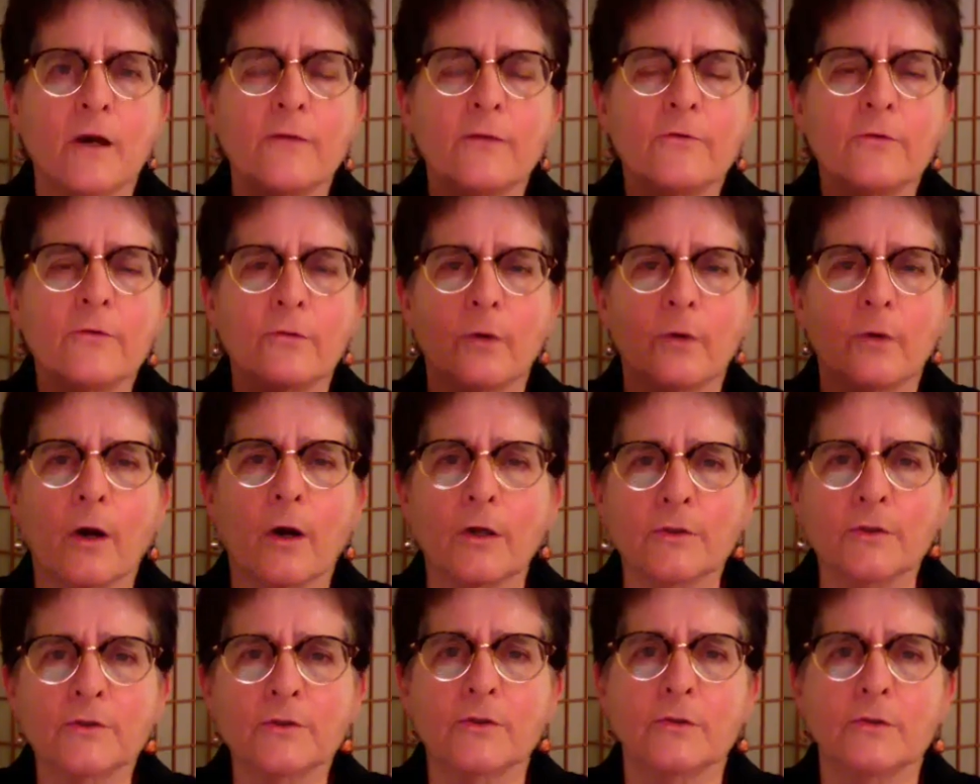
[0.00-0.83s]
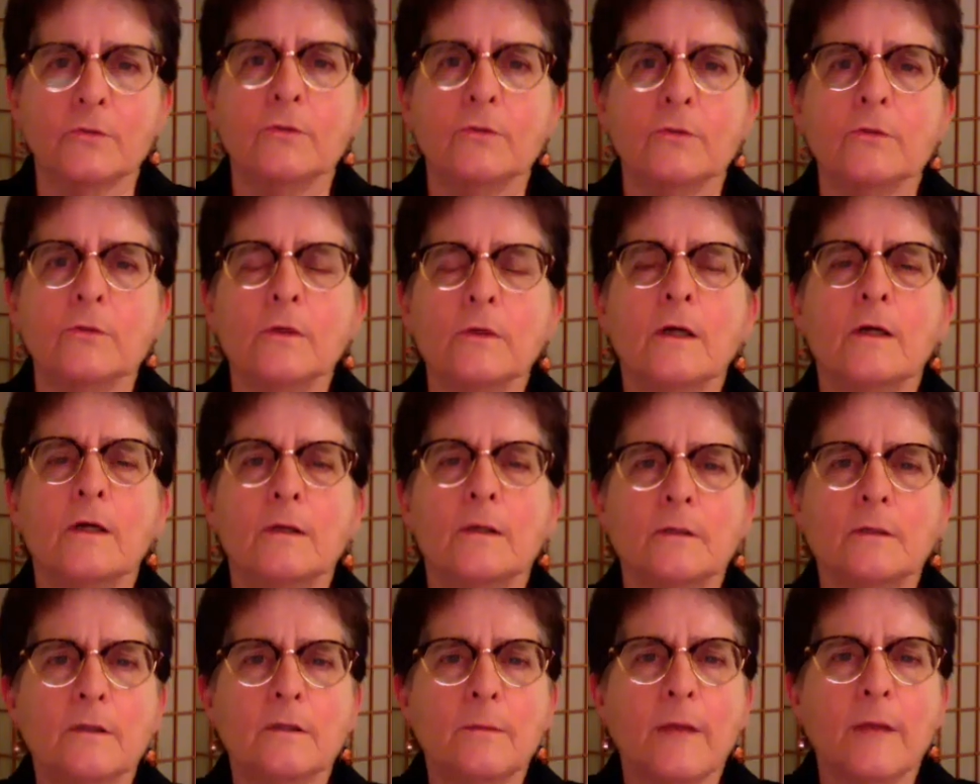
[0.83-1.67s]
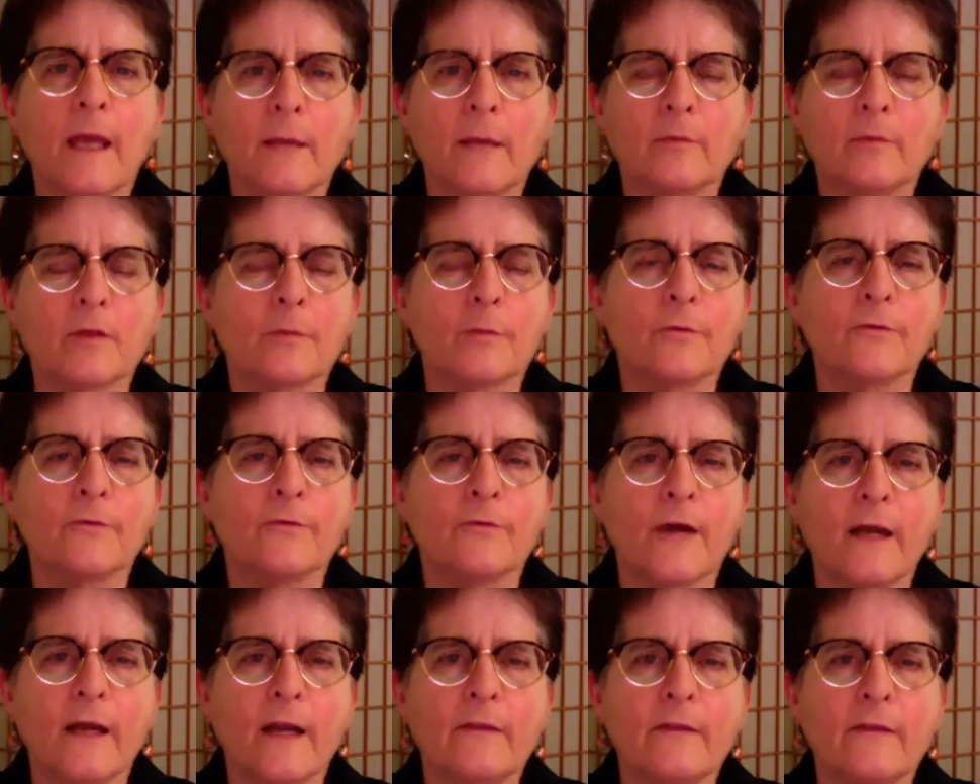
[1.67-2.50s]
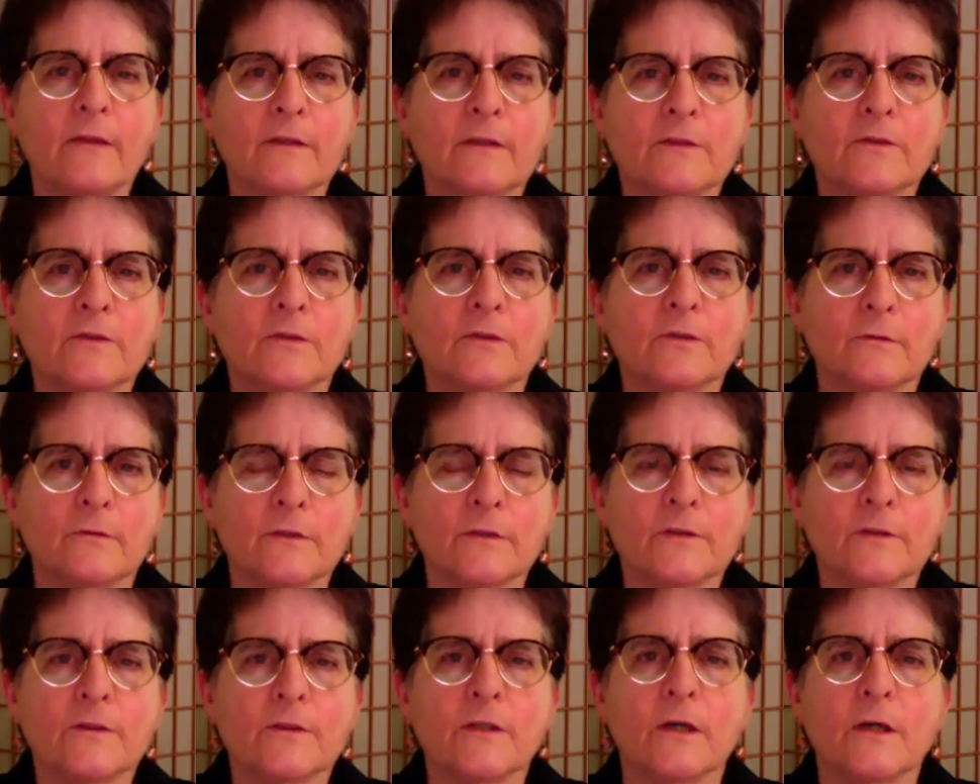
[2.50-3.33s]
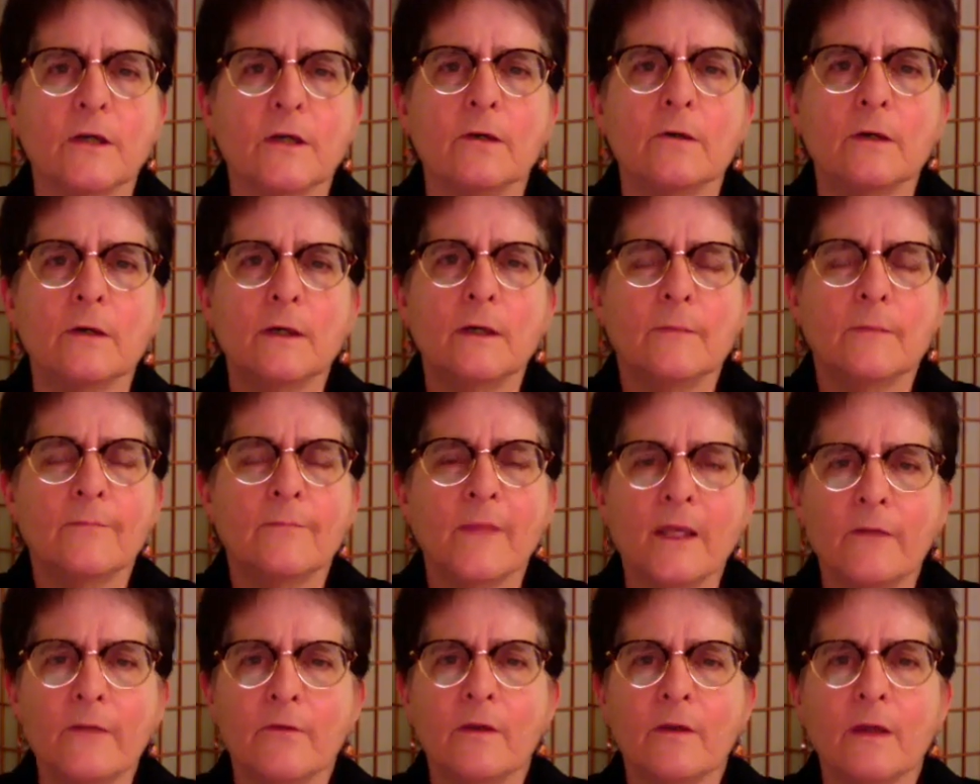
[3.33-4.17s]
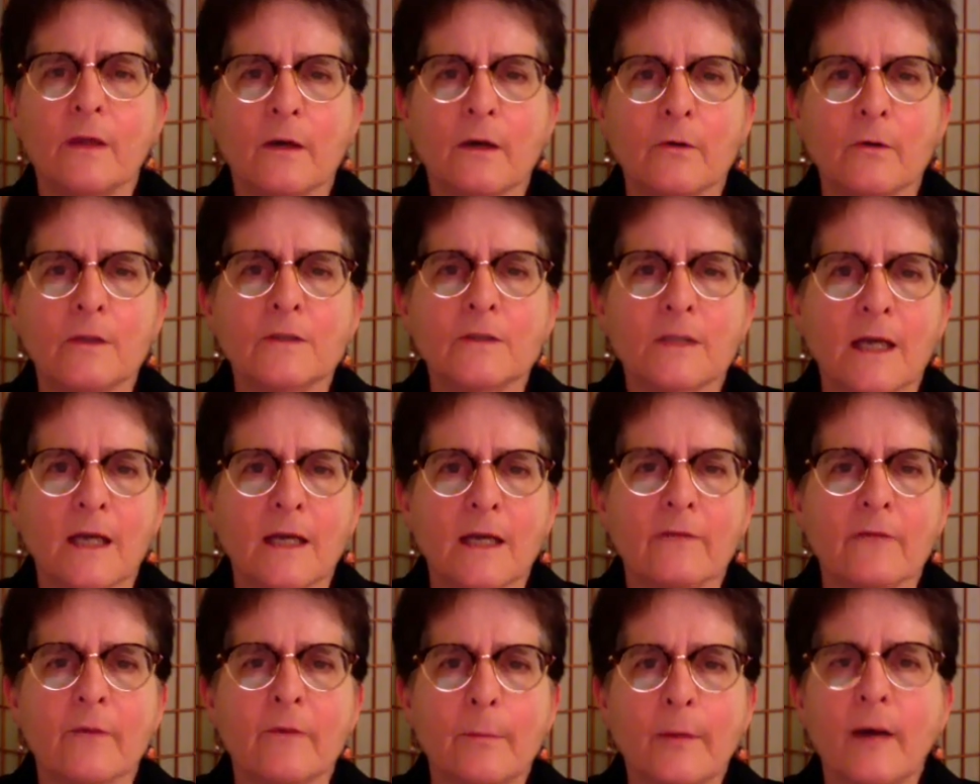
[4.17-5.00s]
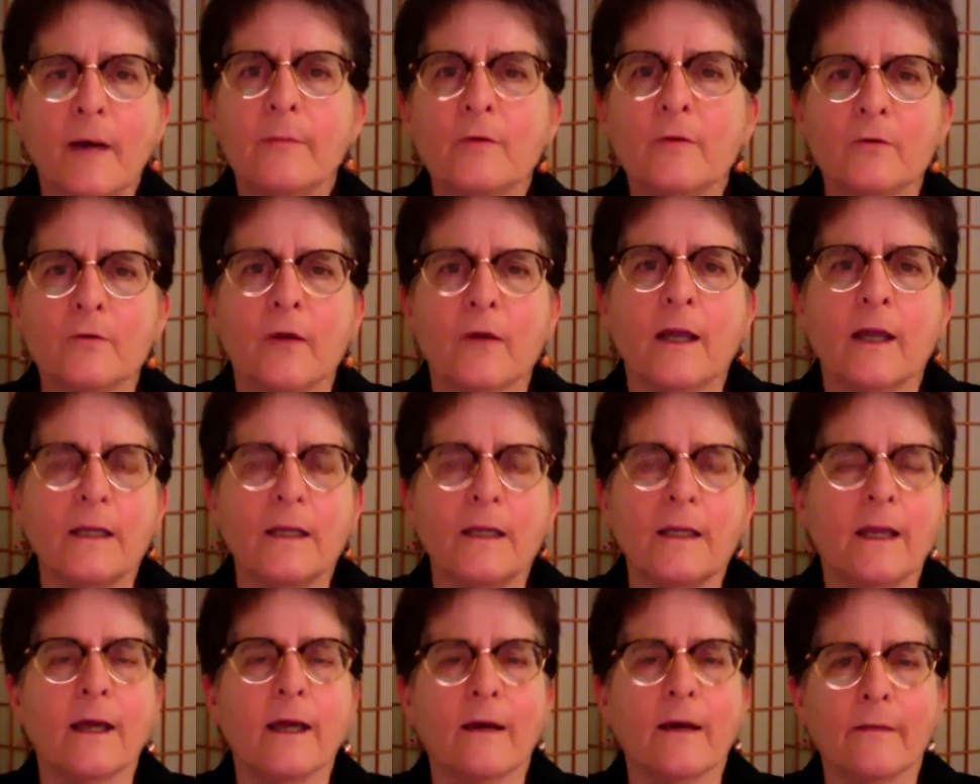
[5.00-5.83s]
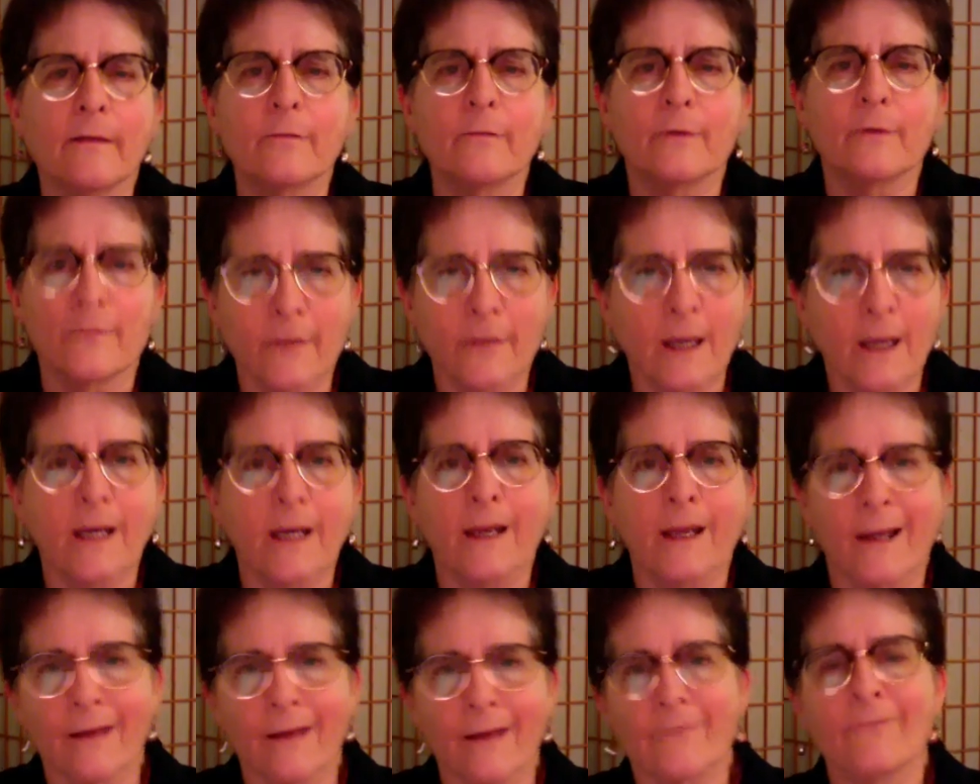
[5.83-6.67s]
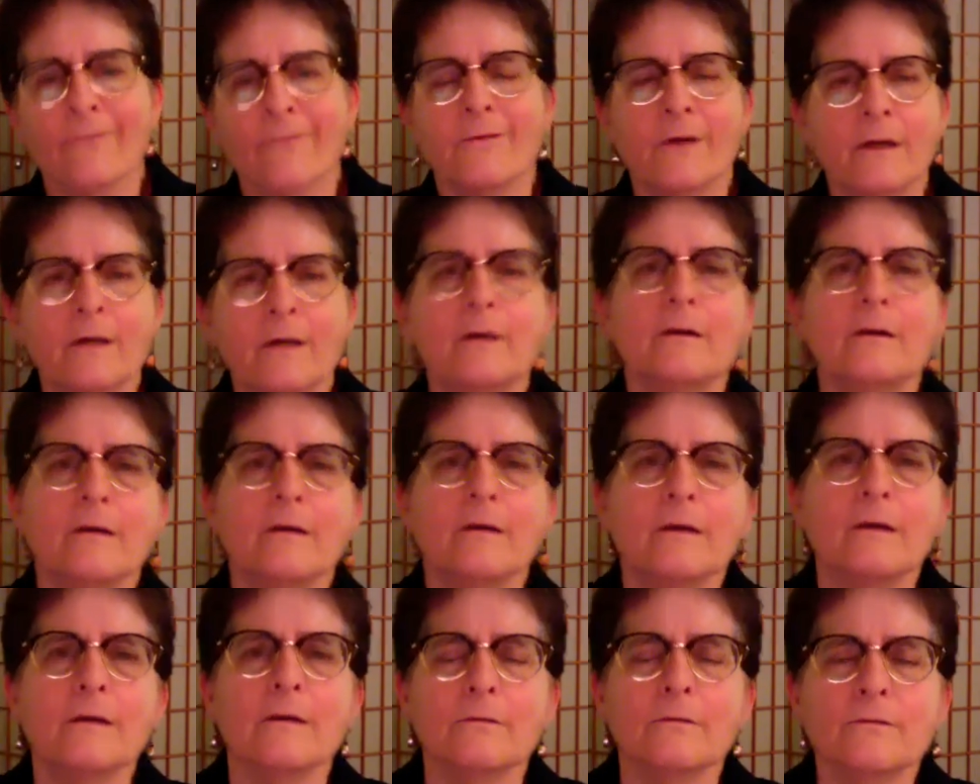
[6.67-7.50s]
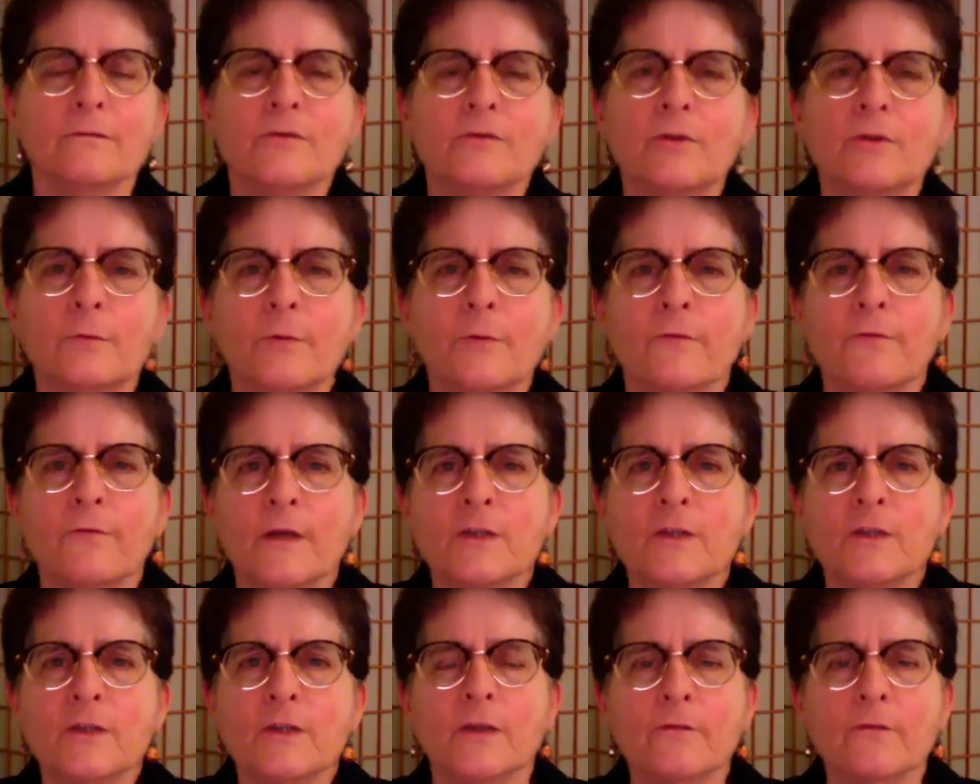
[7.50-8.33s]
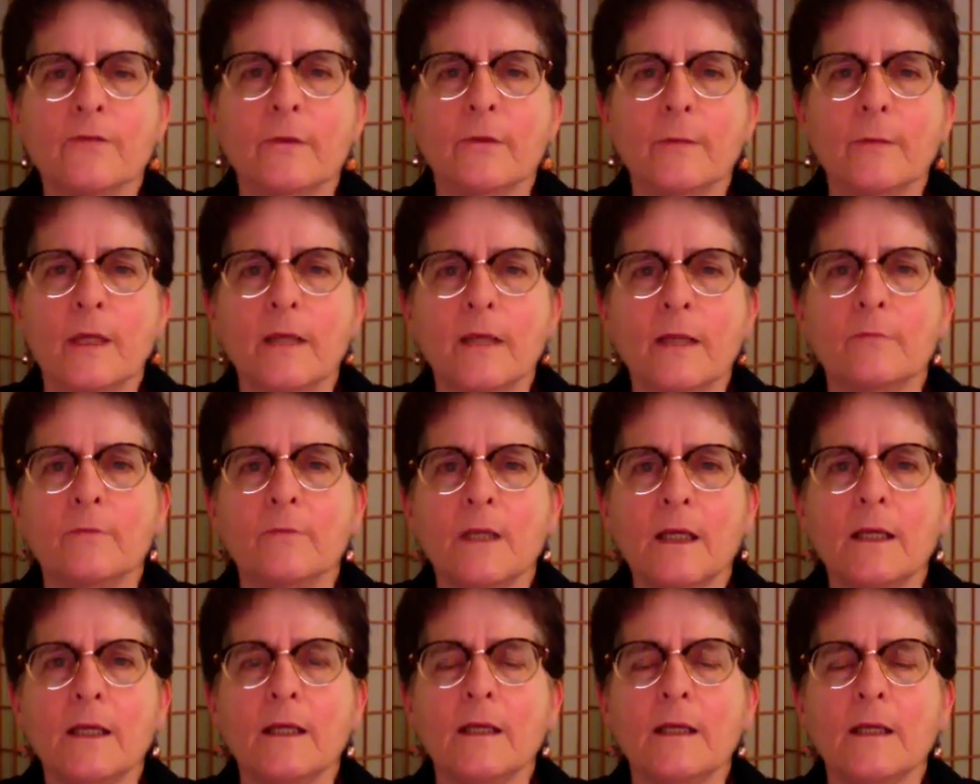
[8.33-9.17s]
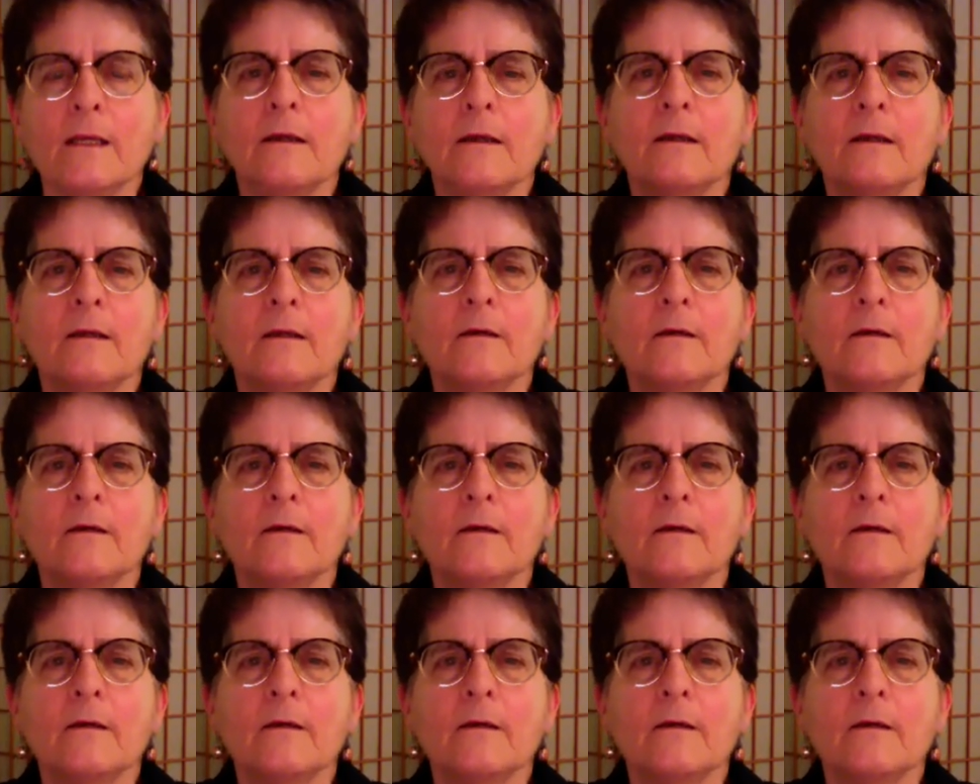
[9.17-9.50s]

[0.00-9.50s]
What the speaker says: through our school to be able to provide this service. So even though it's kind of a bummer right now that we've got to have supervision from an MD,